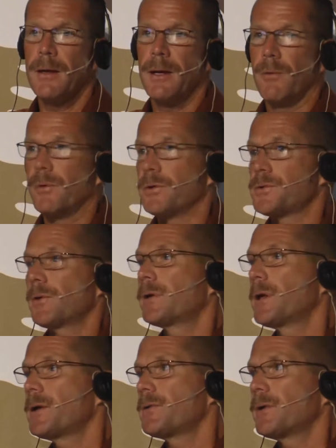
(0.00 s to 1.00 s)
Now, we're certainly
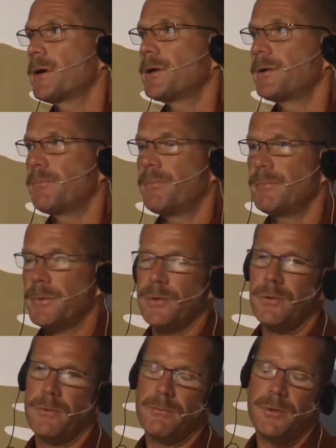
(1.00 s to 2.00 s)
not trying
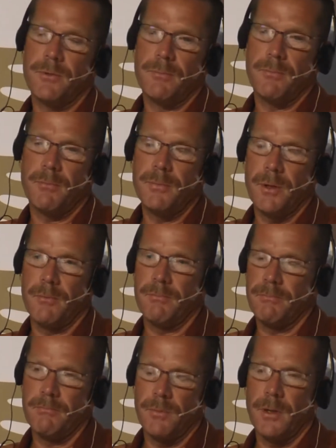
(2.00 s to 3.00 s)
to
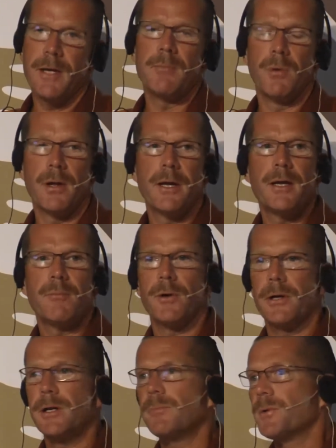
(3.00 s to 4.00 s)
lay blame
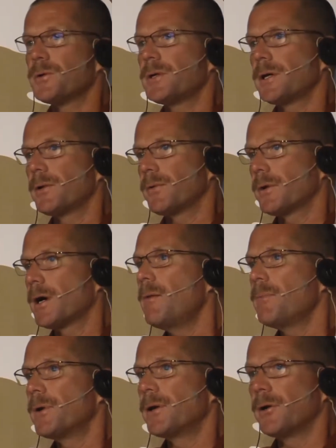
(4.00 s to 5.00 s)
on any particular
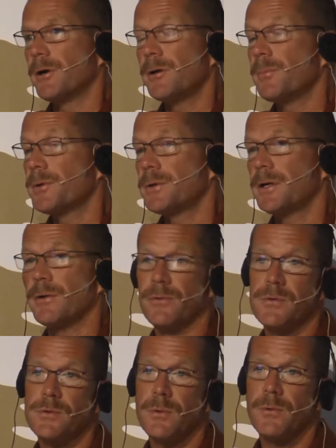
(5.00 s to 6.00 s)
company or any particular
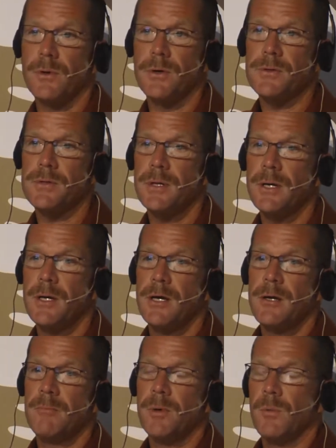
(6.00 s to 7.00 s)
source,
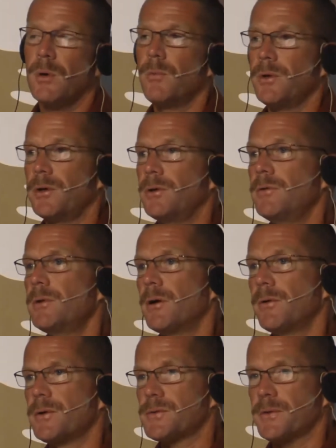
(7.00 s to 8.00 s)
but what we do
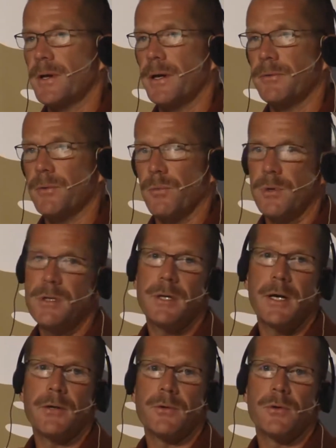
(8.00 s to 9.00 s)
know is that the
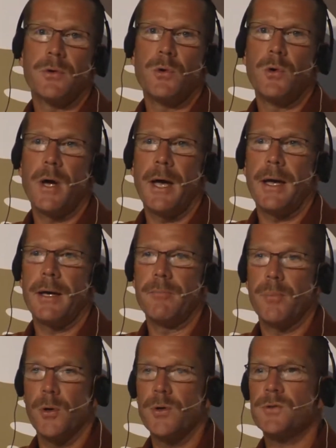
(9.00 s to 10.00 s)
retailer who had
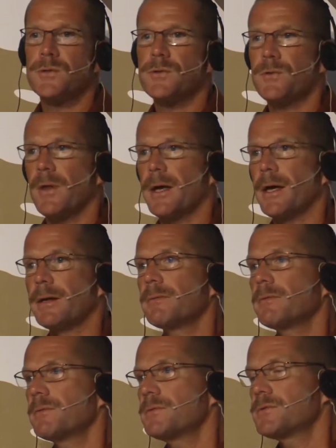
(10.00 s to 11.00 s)
purchased that
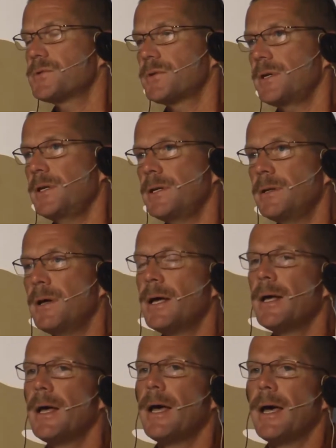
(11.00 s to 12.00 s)
seed
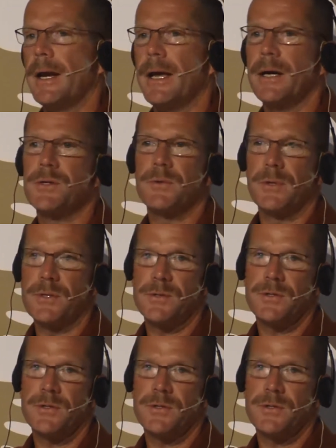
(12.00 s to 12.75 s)
had actually